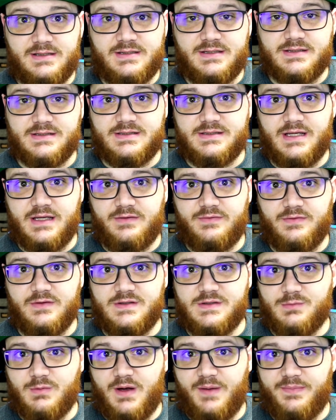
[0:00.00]

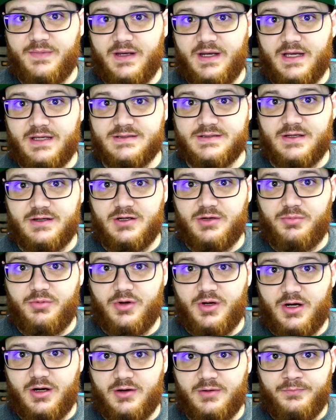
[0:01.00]
successfully swap the nozzle on your
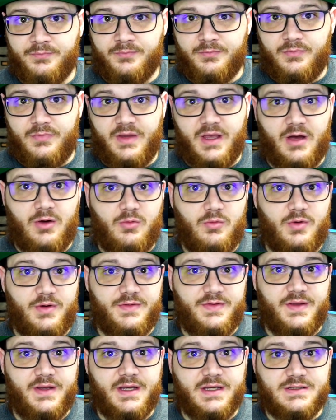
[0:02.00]
printer. Now,
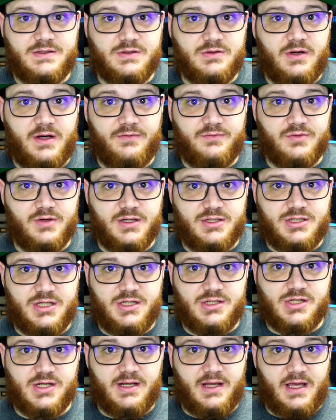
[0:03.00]
one thing I do after I
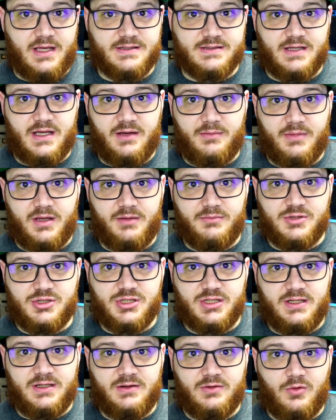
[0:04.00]
change a nozzle on my
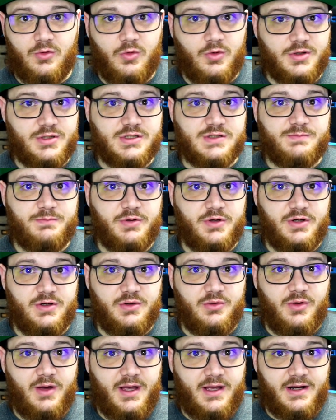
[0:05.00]
machine or just put a
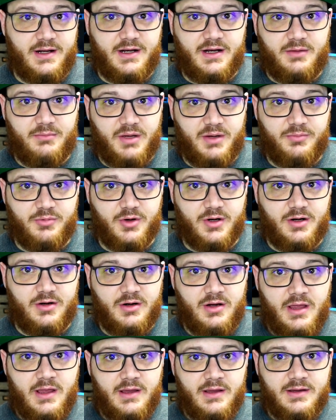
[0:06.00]
new hot end on my
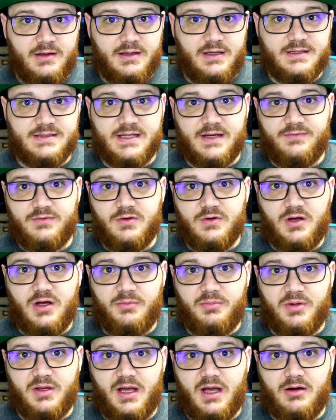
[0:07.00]
printer is after a
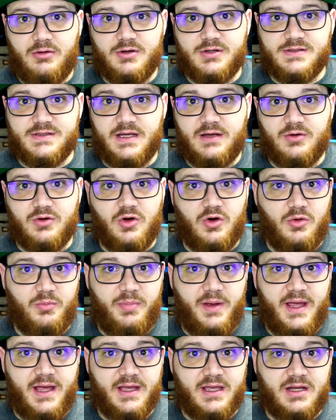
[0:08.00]
couple hours, I'll go
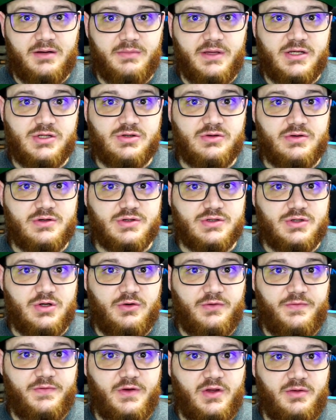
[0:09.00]
back and make sure there's
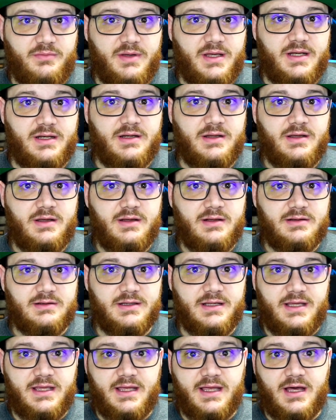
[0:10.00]
no filament
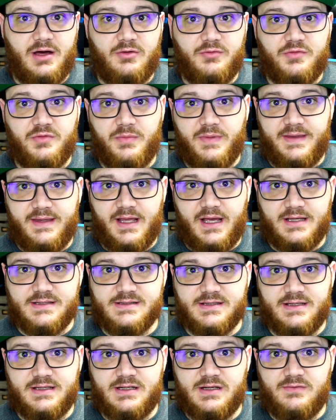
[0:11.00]
leaking out from the
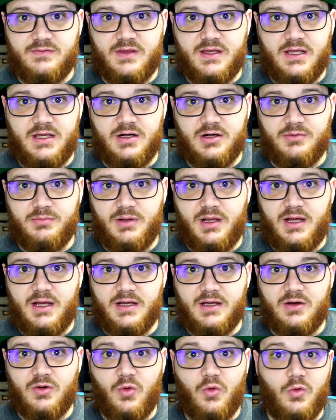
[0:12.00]
nozzle end of the heater
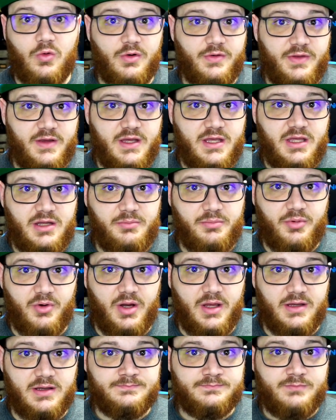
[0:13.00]
block or the heat
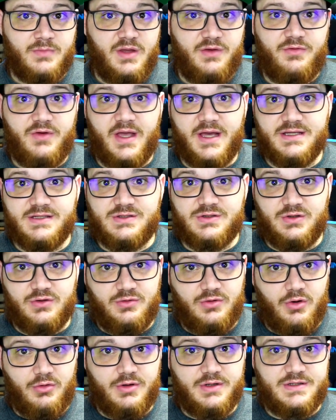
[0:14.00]
break. If you guys
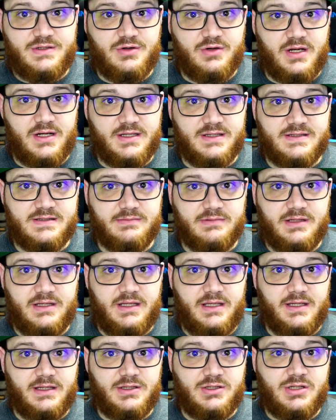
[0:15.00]
do notice you're getting some
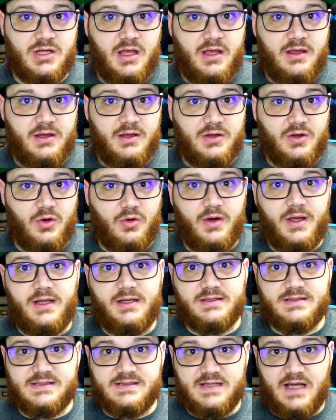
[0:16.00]
leakage, go
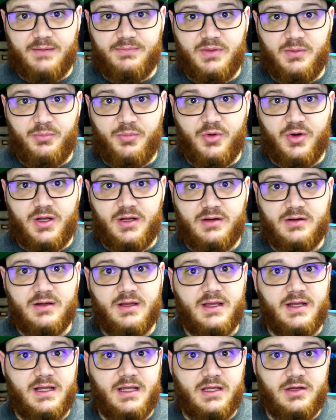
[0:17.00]
ahead and stop the print
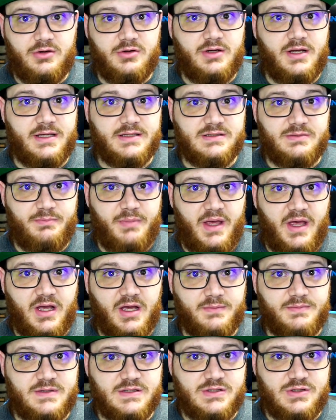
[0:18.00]
and heat your nozzle
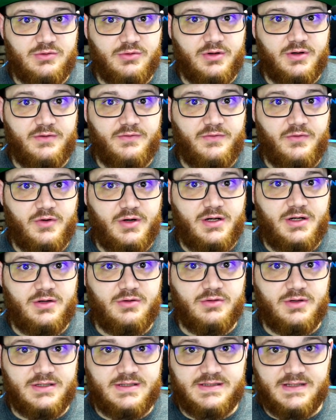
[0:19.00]
back up to 240
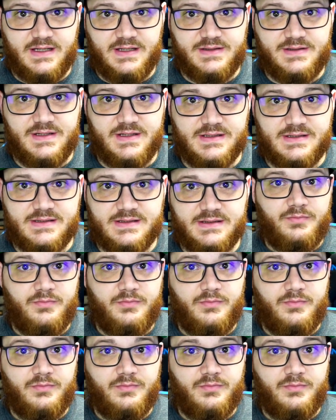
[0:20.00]
degrees Celsius.